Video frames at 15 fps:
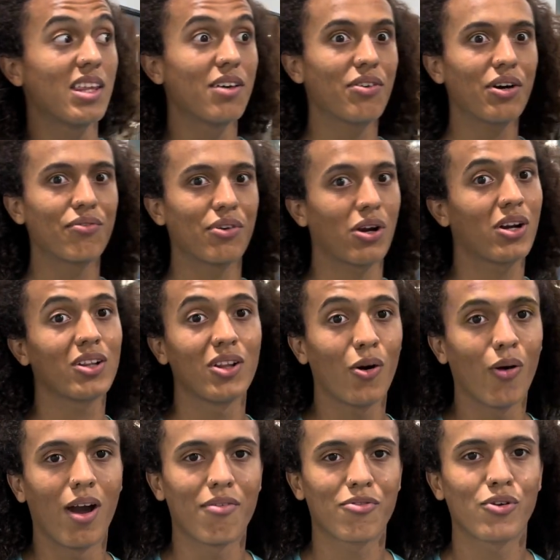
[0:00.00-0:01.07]
they felt very
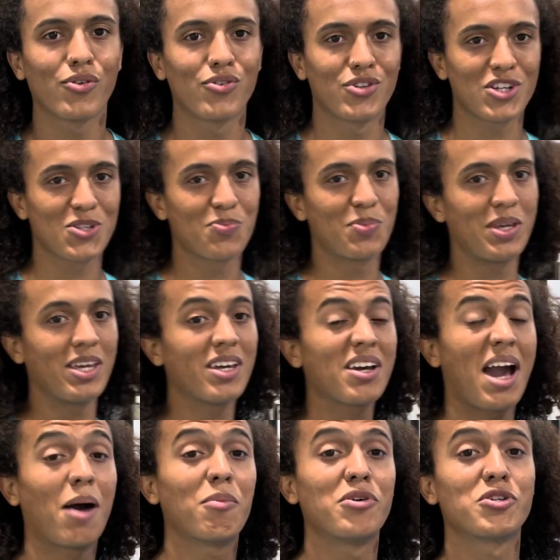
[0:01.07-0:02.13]
low effort, just
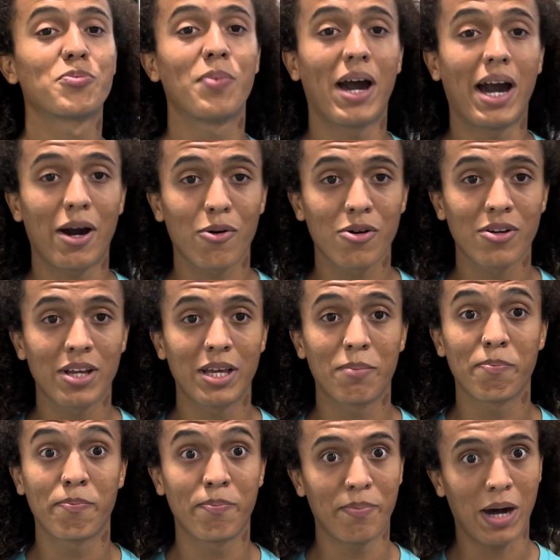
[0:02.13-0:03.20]
being how much power
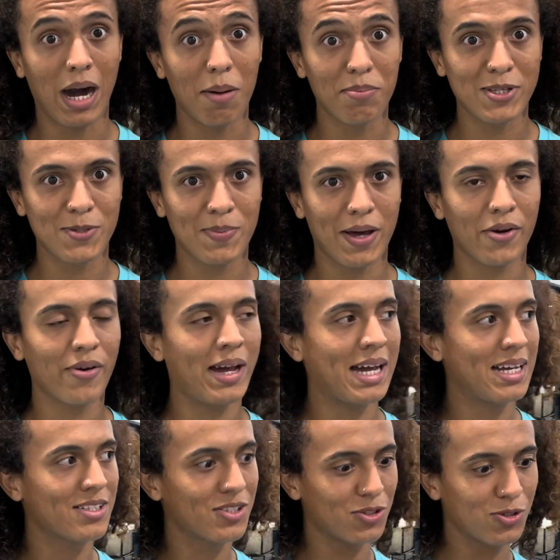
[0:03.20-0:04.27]
and pop this paddle
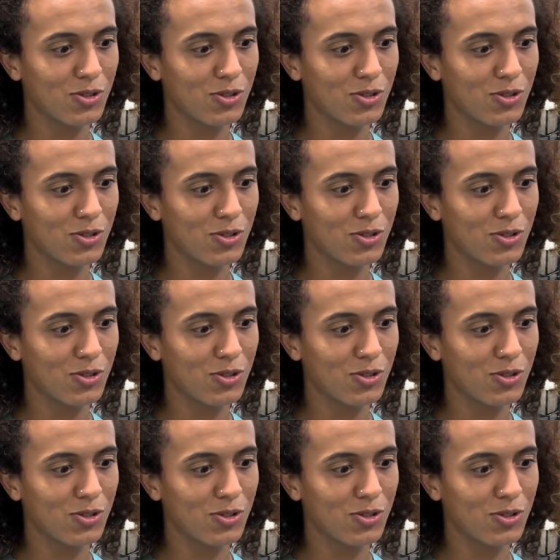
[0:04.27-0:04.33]
has.